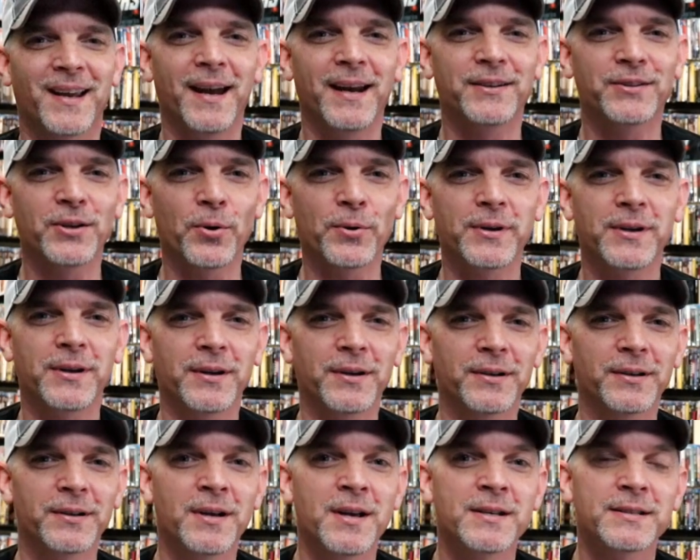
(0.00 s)
Hey, Tony
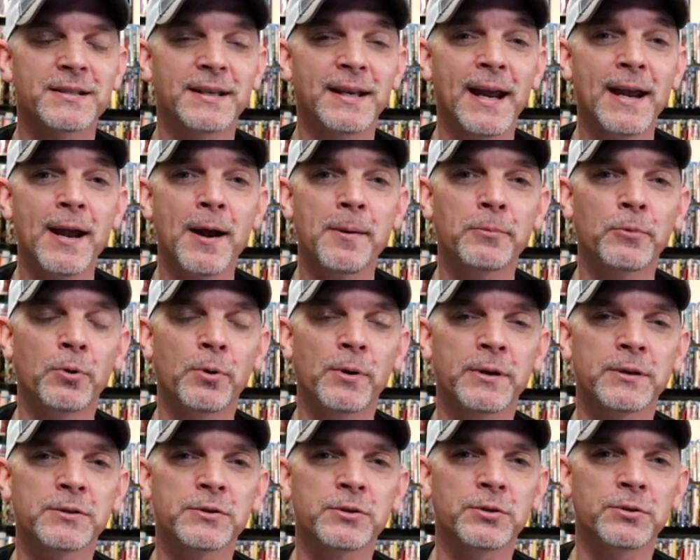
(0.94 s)
here. Today I'm
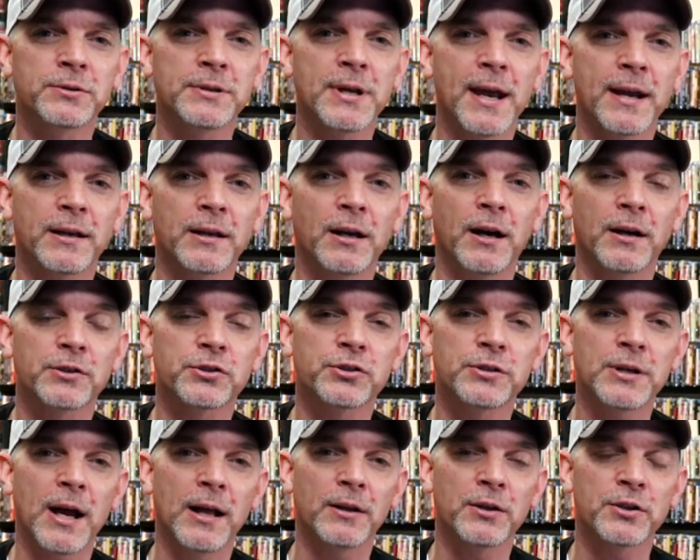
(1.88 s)
going to take Huck's
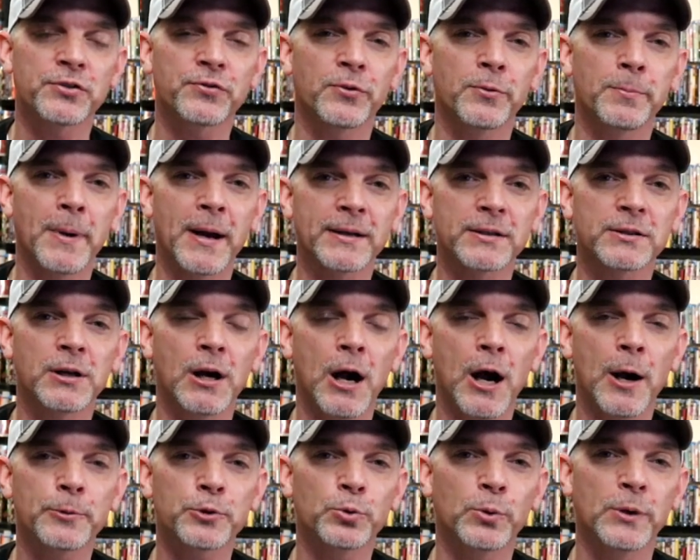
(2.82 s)
challenge for my
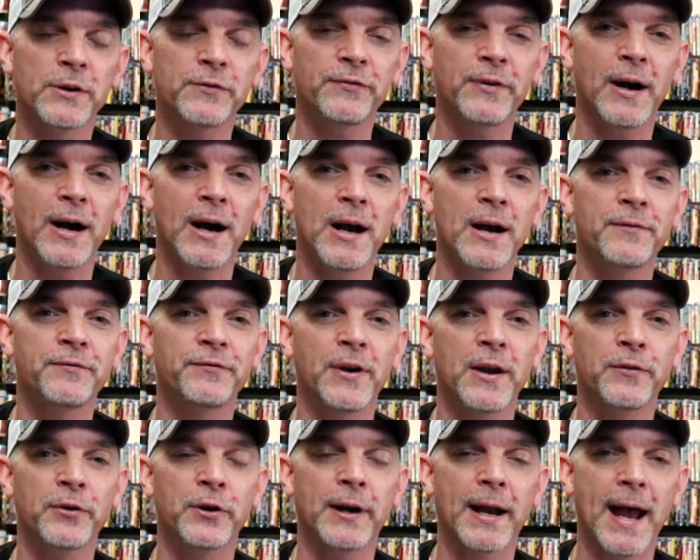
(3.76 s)
top 25
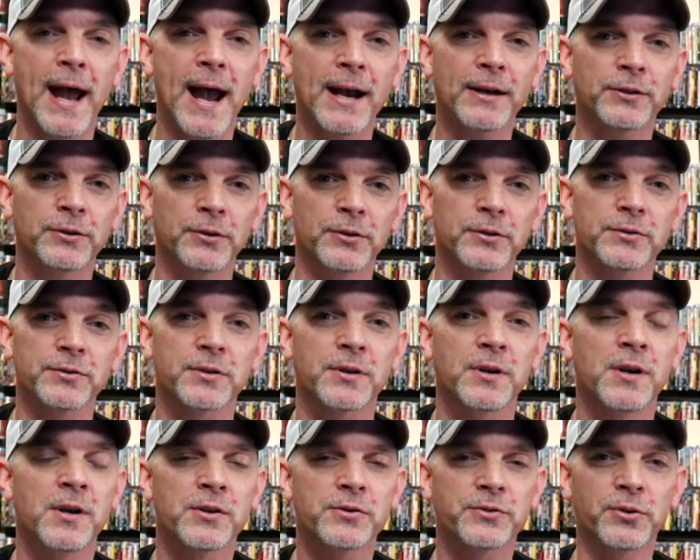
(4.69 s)
favorite actors,
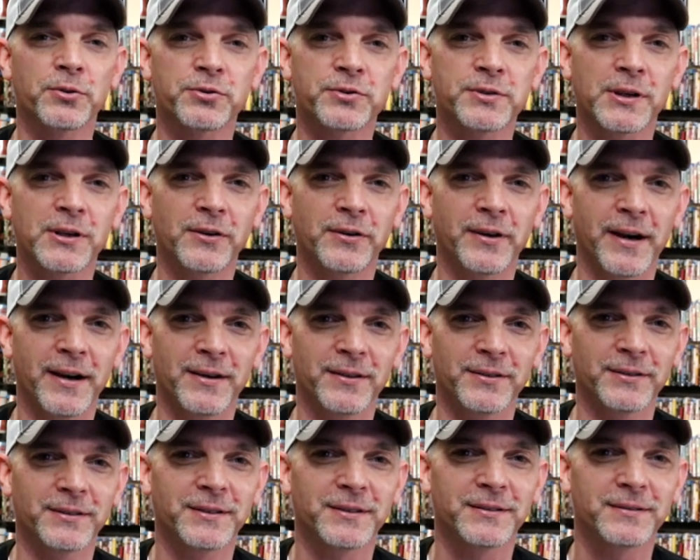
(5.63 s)
so stick
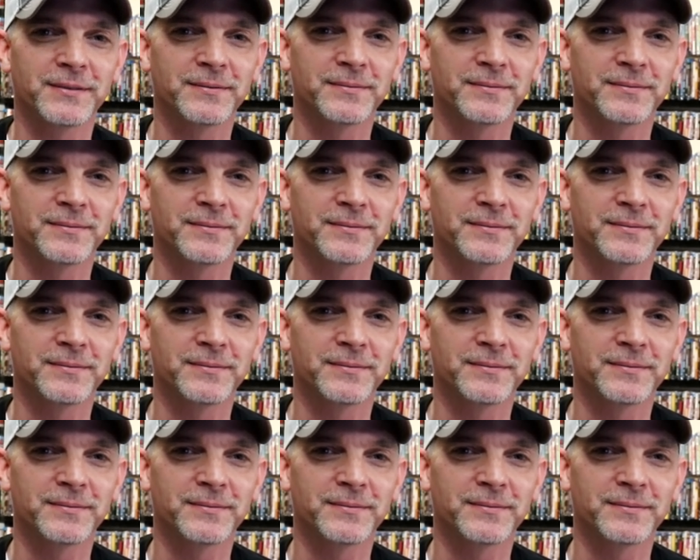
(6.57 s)
around.